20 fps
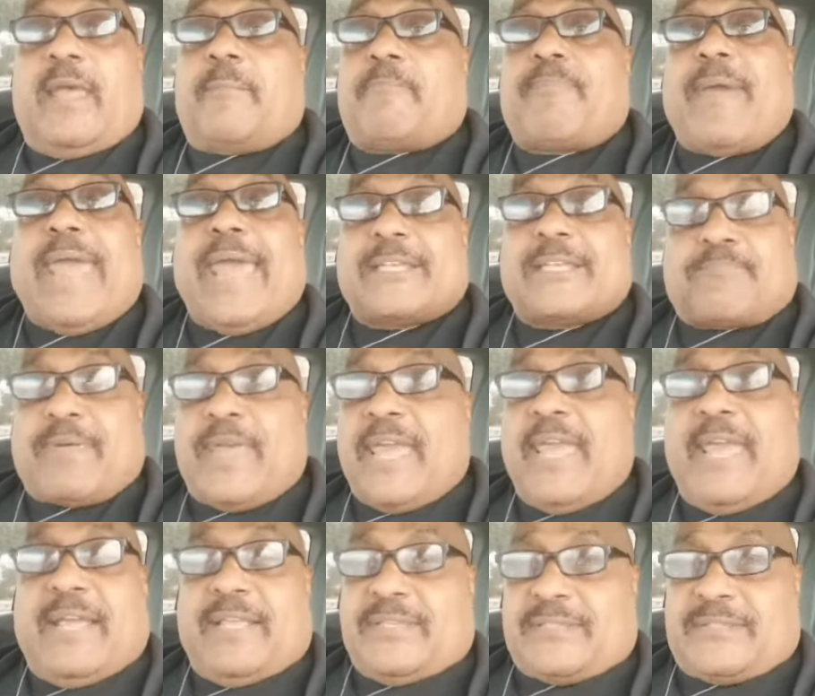past
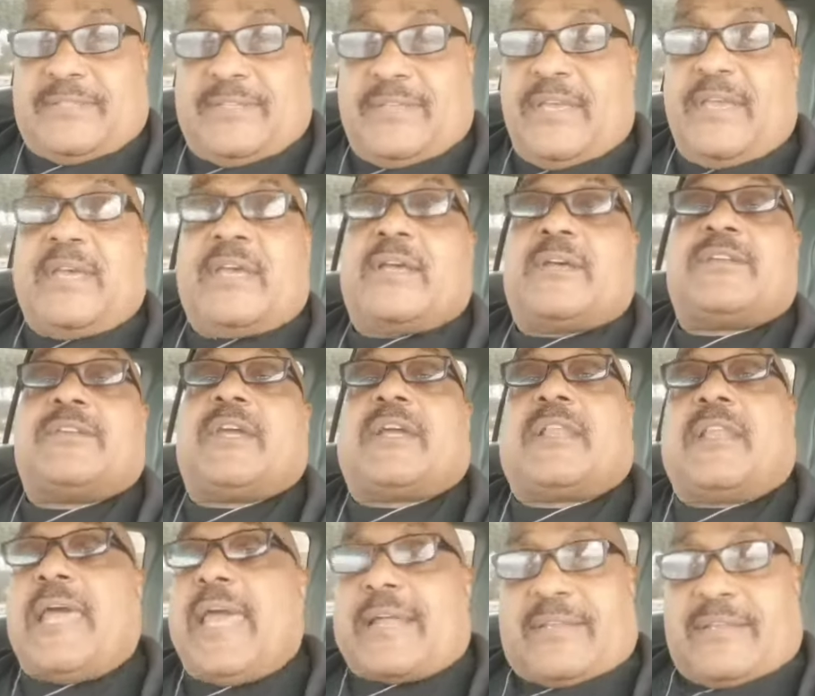pains,
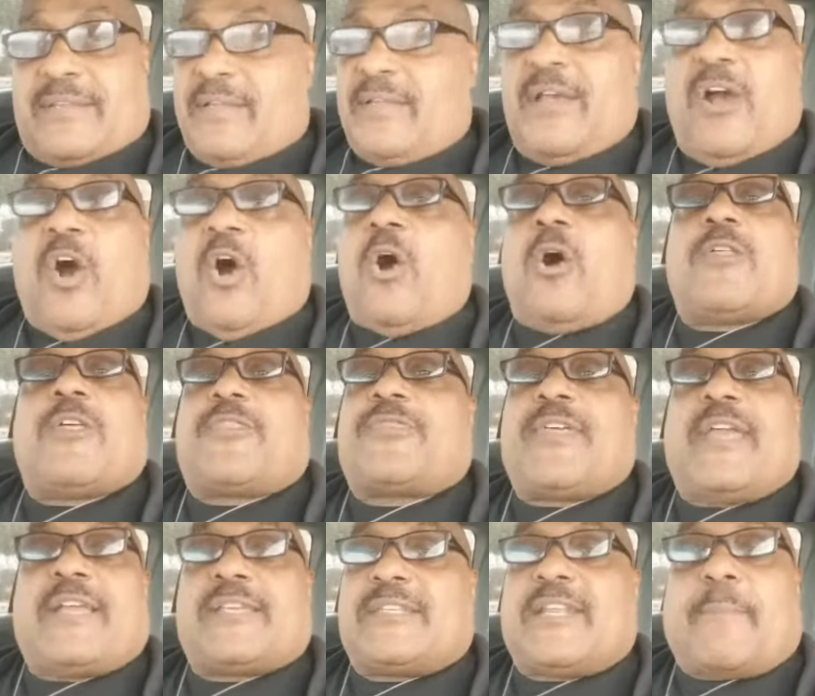neglect, all the
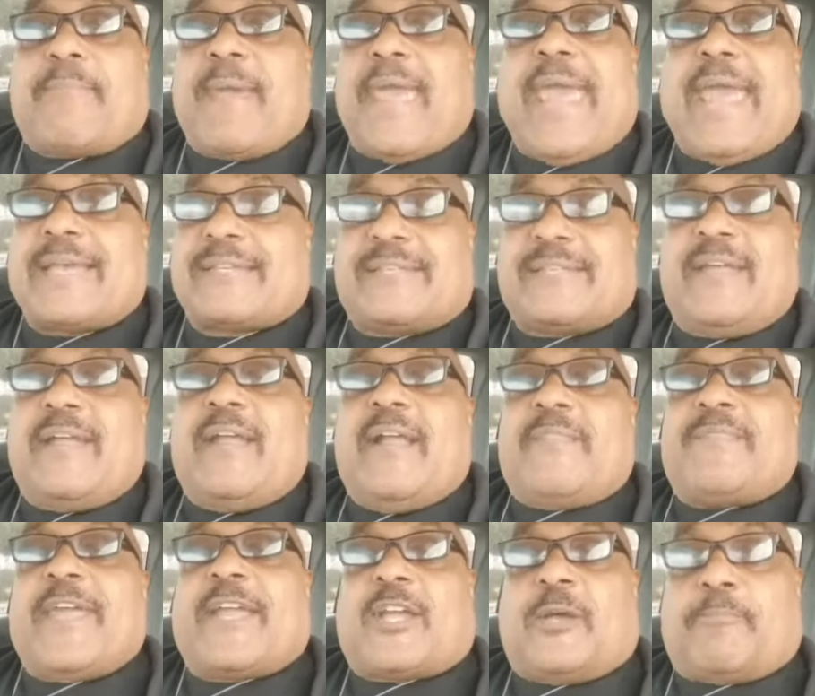things in our past
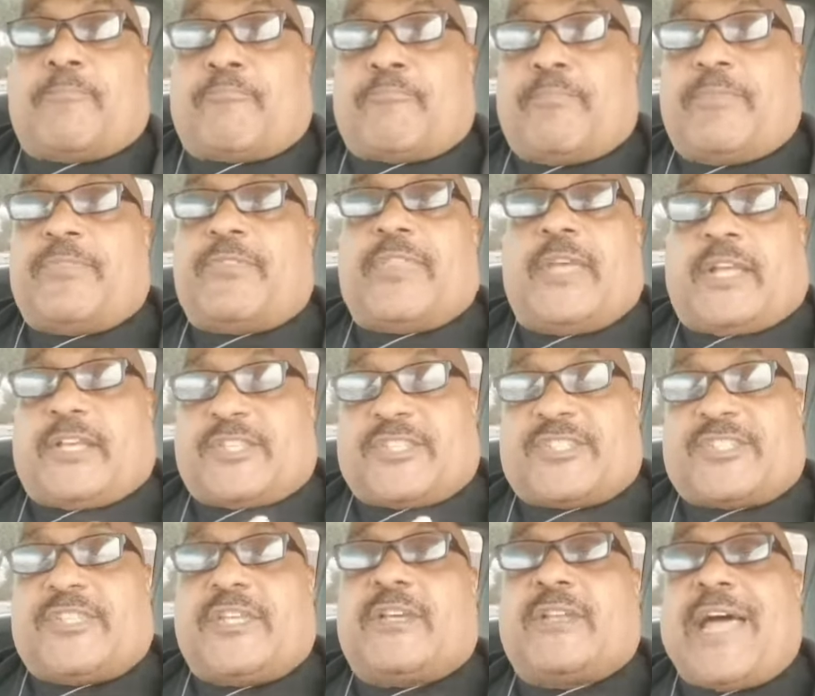that could that could
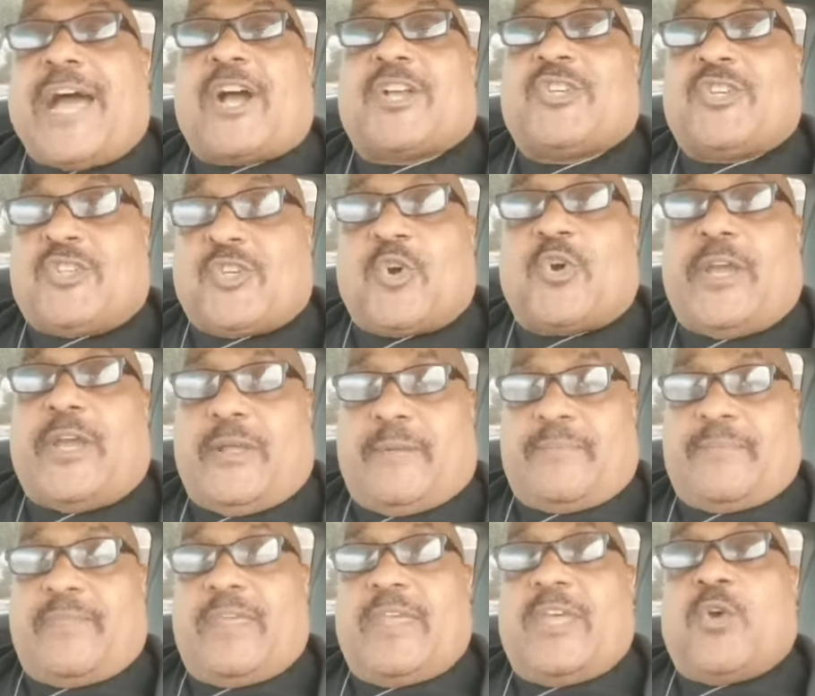steal our joy.
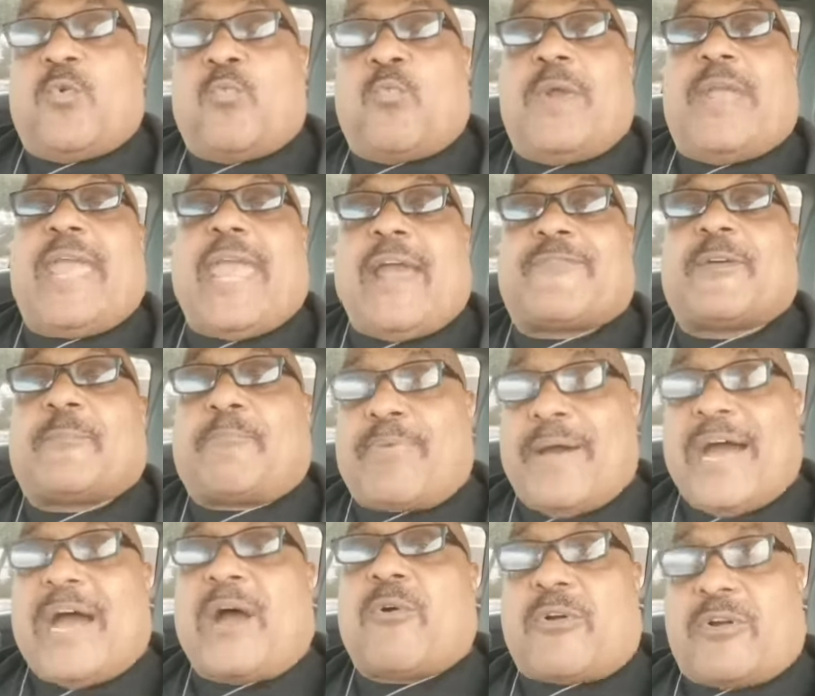We have the
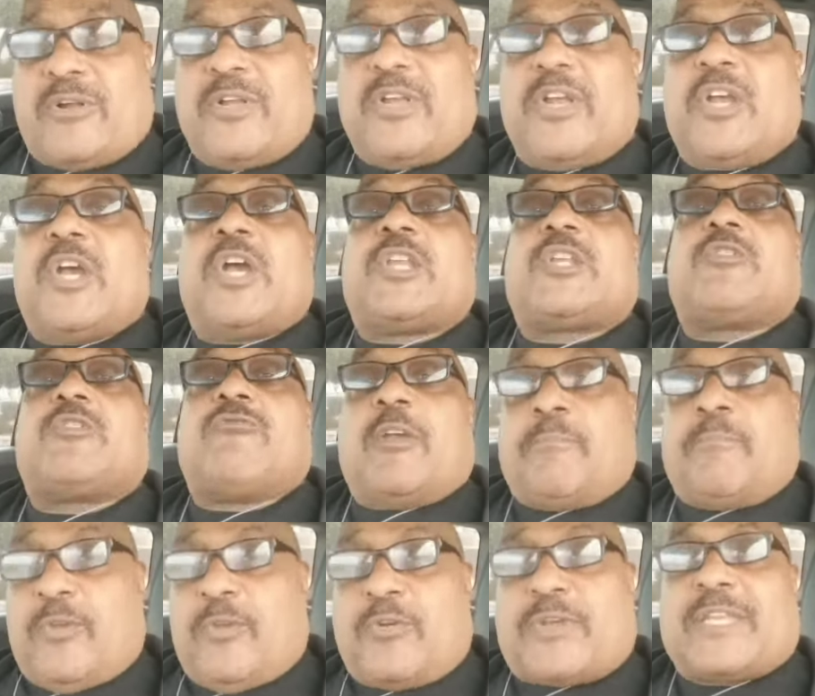power to
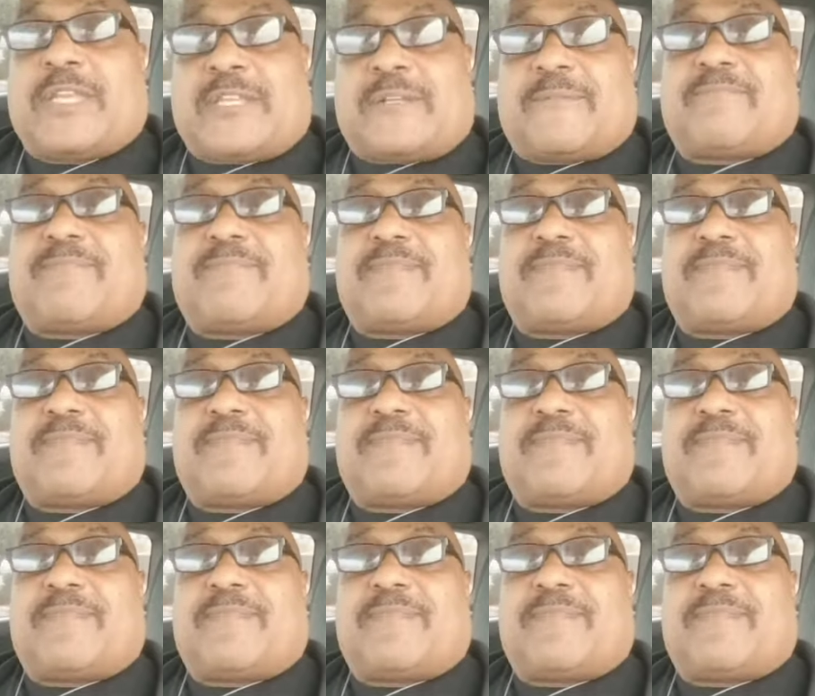rebuke it,